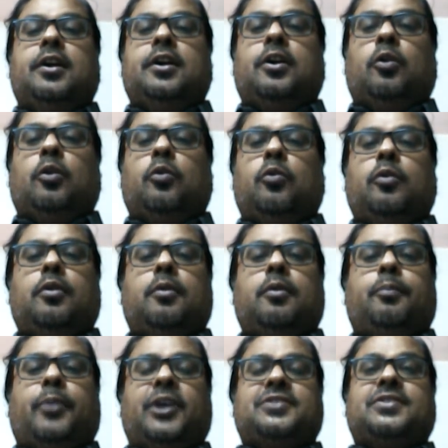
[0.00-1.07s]
Now
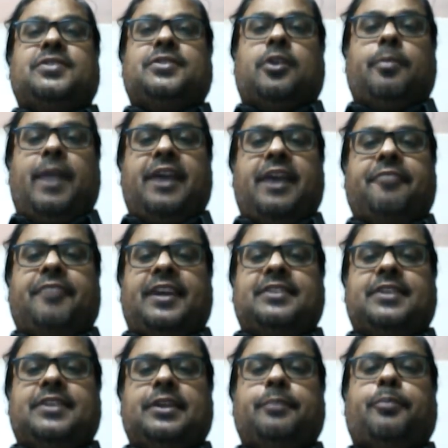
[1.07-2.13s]
process or
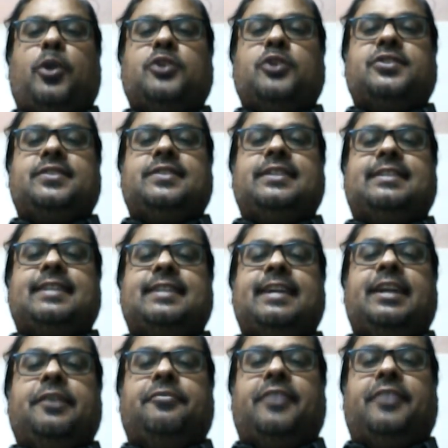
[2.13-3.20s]
manufacturing process is
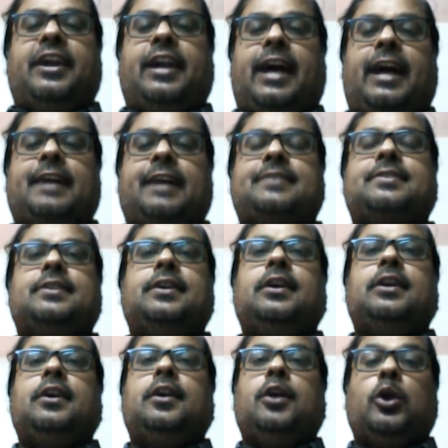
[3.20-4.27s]
defined as
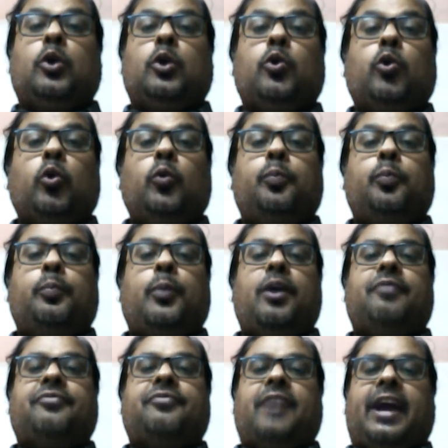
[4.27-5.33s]
group of
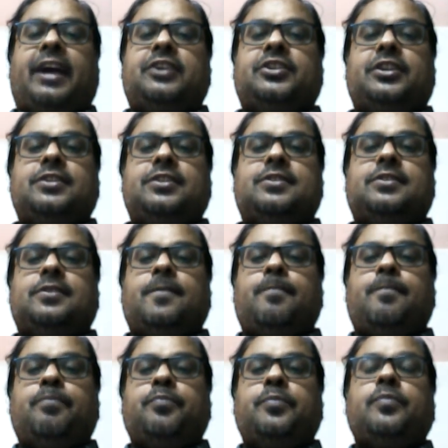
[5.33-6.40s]
actions
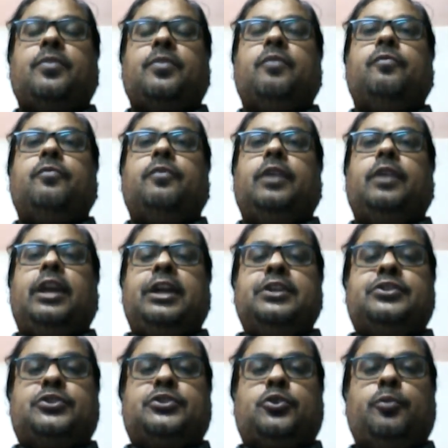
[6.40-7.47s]

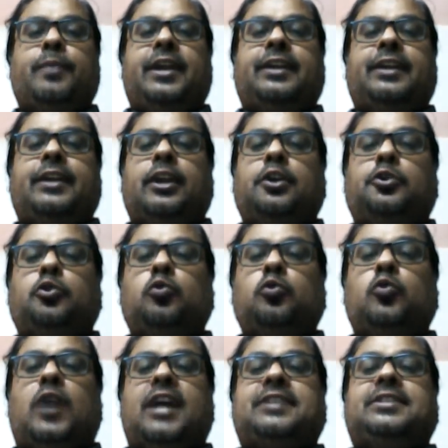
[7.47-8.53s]
instrumental to
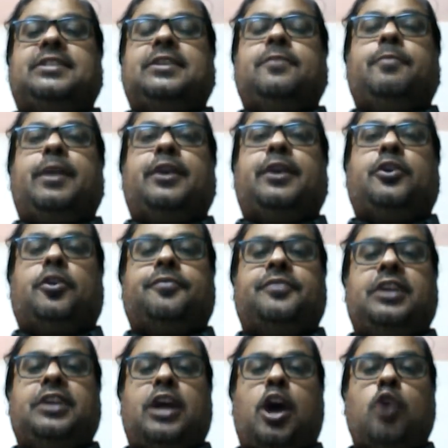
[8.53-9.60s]
achievement of
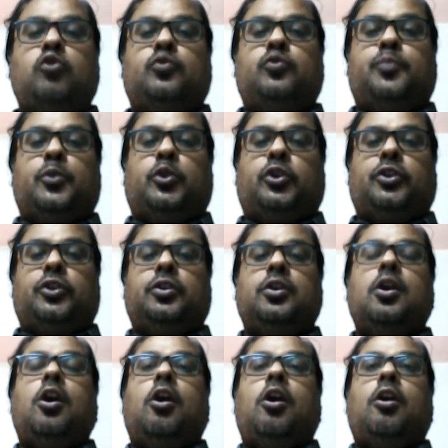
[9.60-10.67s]
the output
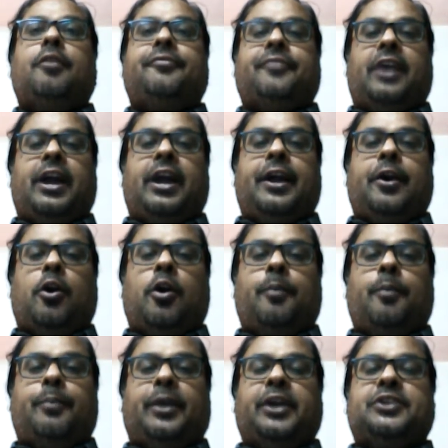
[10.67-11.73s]
of an
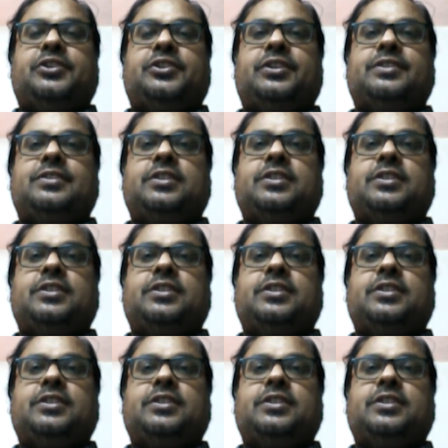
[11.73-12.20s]
operations